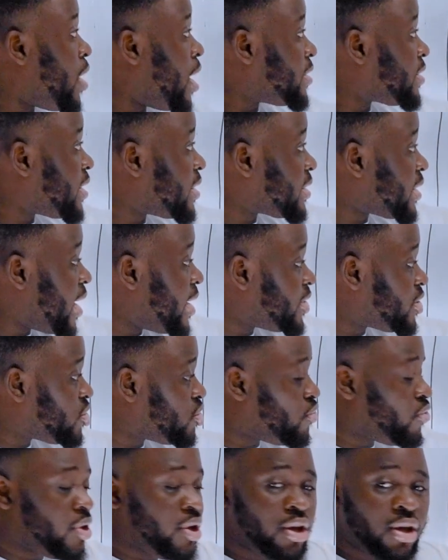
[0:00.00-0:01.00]
access
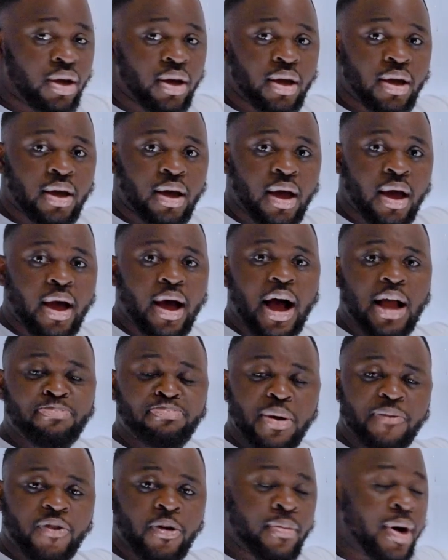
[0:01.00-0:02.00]
S3 and
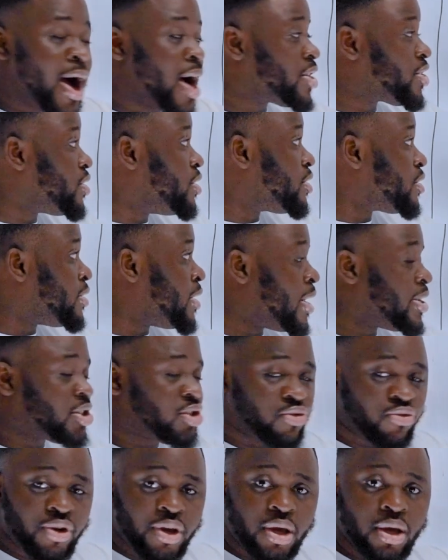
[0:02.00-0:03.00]
perform action to
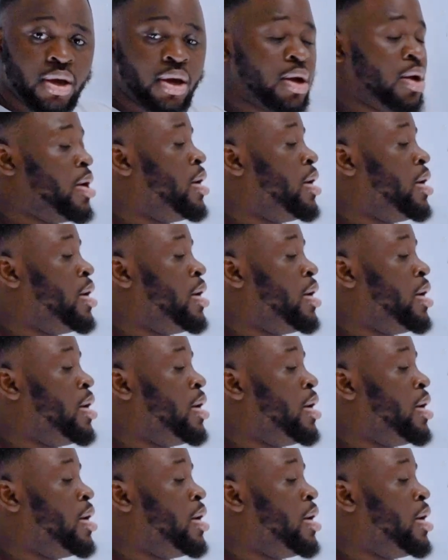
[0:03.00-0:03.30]
S3,